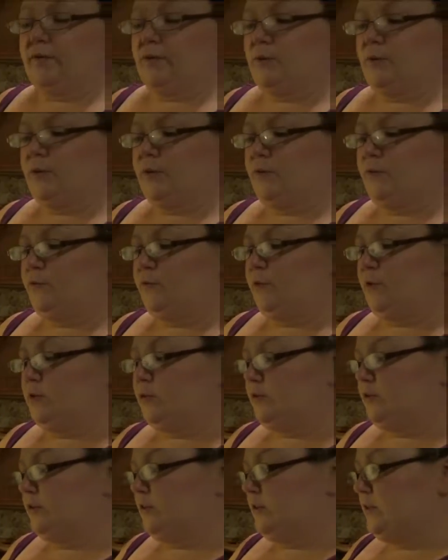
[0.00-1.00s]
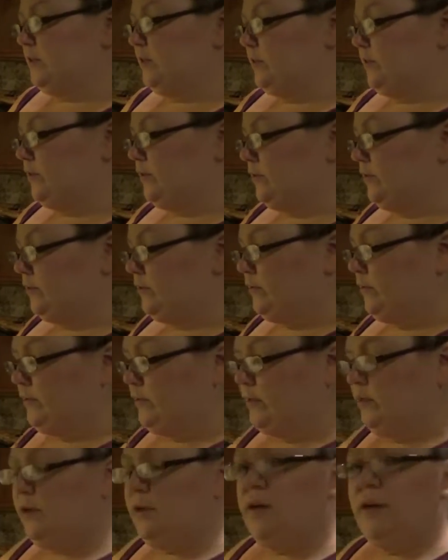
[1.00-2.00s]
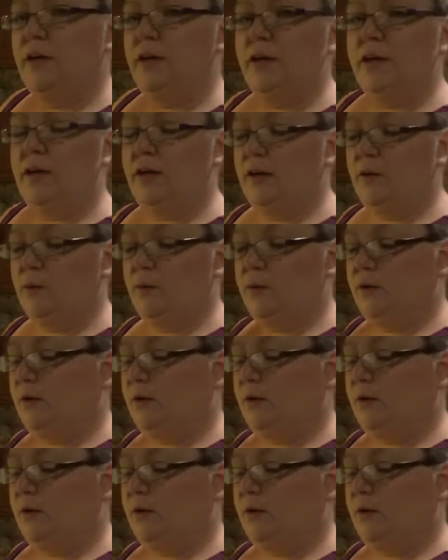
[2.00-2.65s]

the white frosting here, and we're